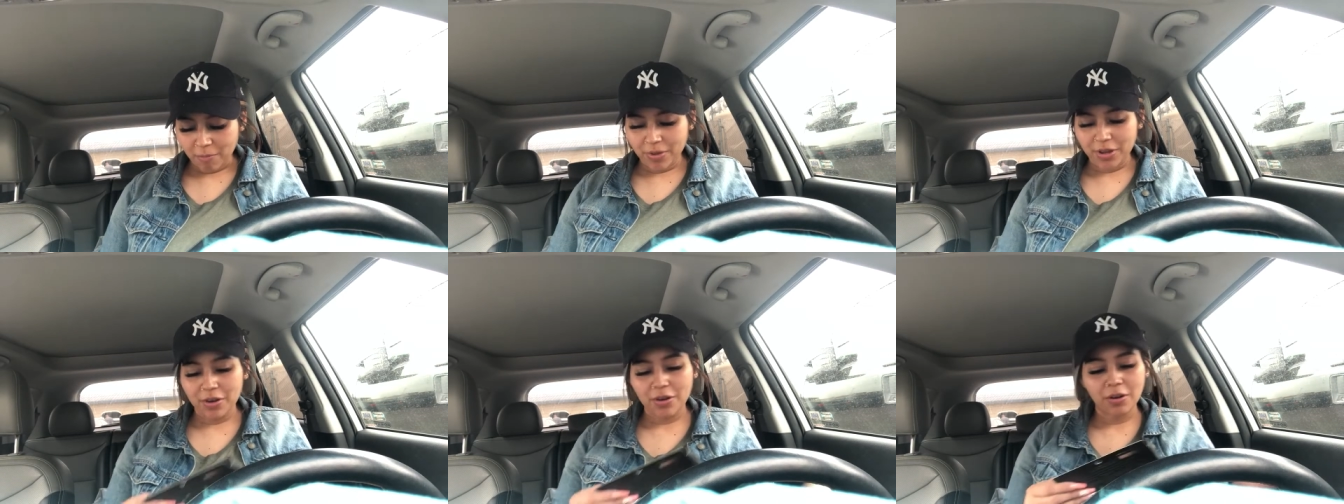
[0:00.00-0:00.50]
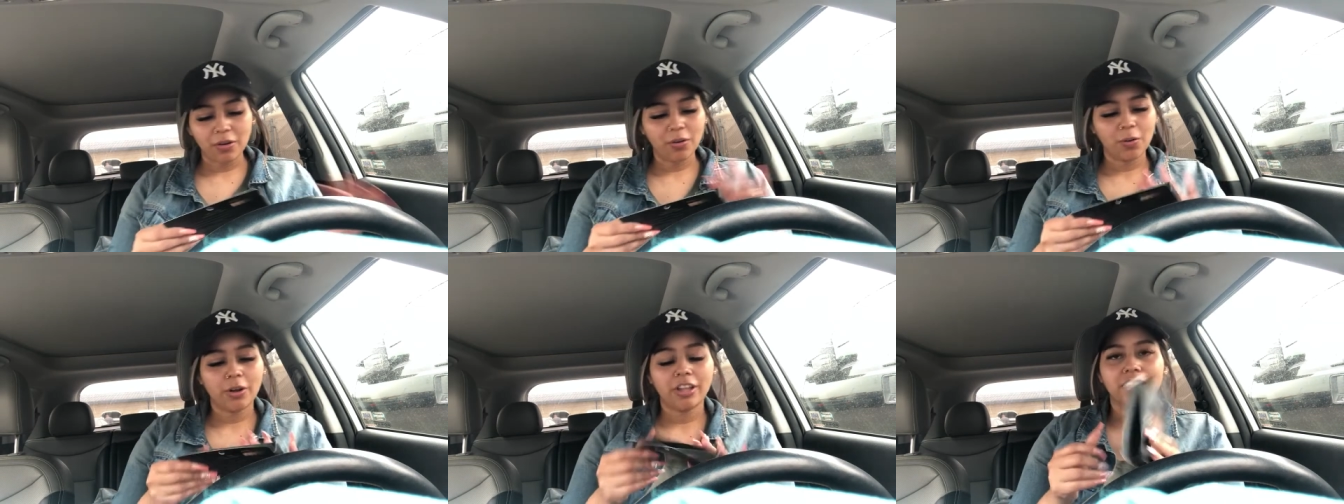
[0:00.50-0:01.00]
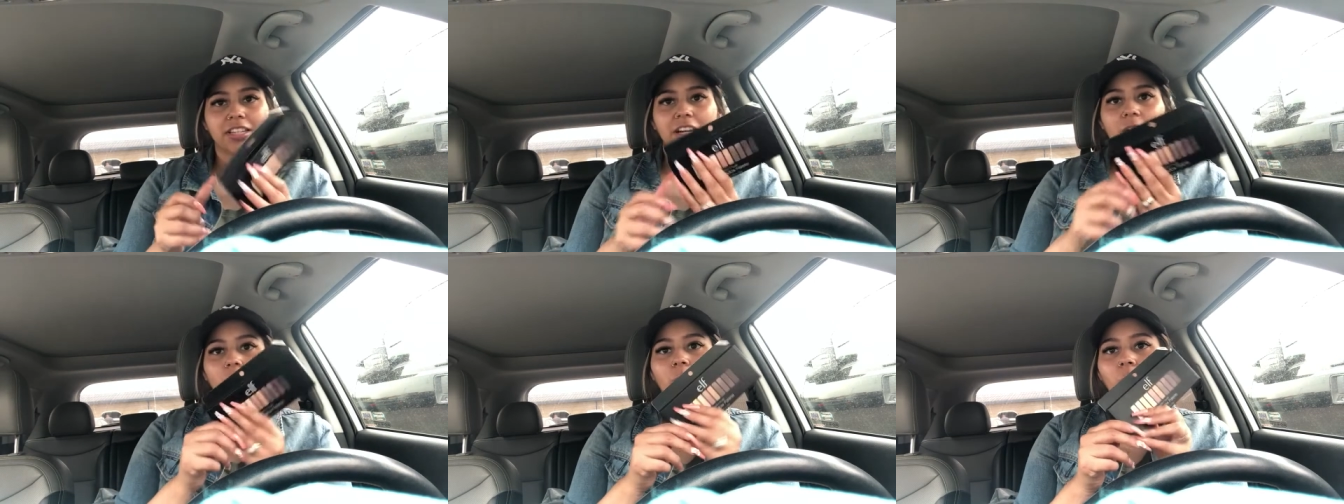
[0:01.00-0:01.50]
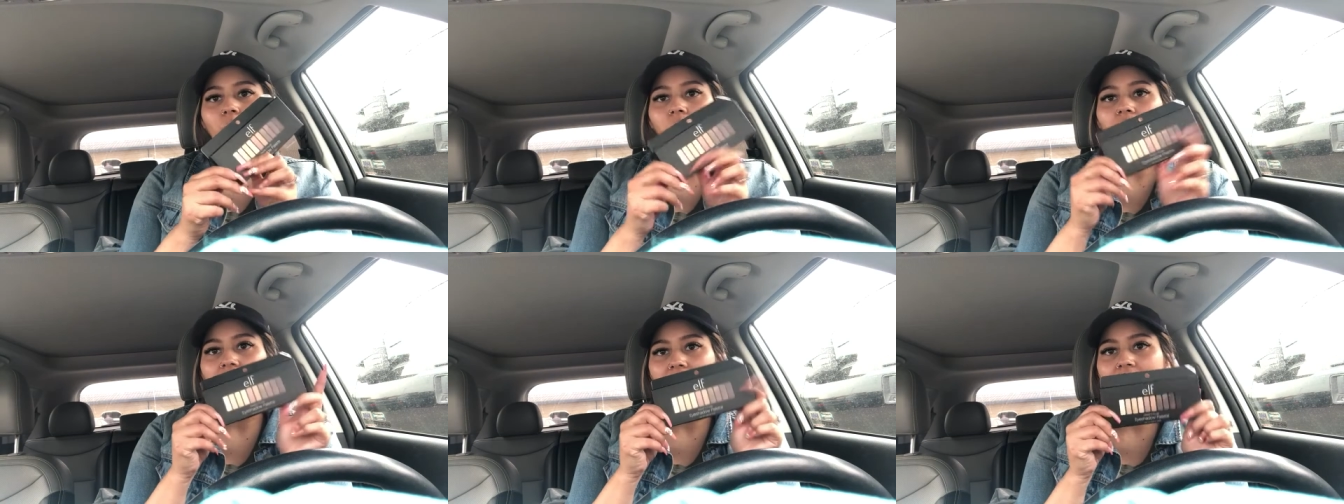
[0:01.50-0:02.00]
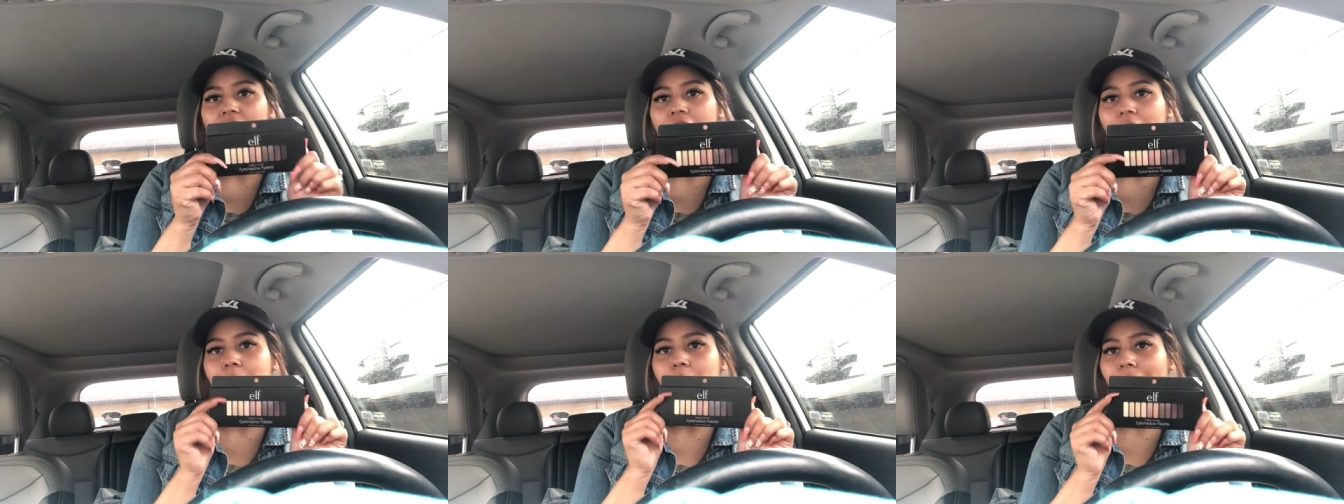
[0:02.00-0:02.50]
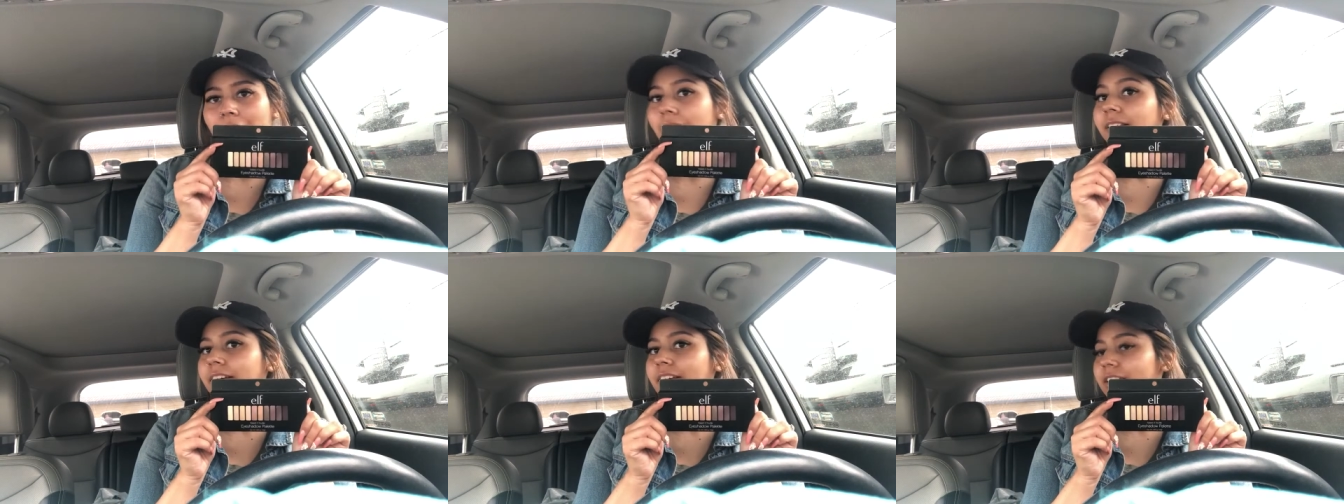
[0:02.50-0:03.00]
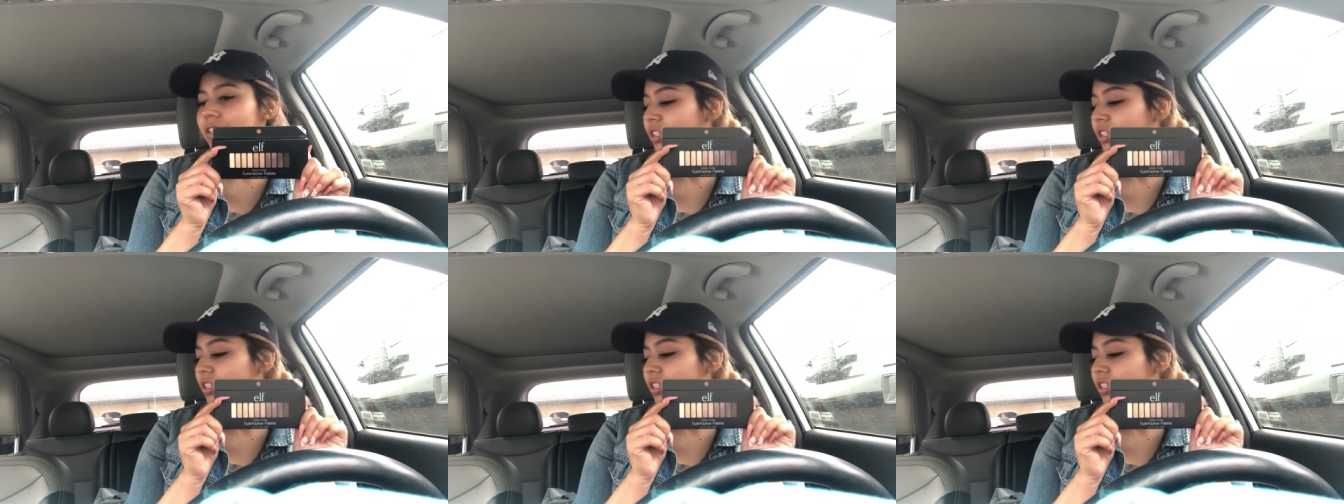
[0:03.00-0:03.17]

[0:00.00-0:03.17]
But no, it's like a whole eyeshadow palette.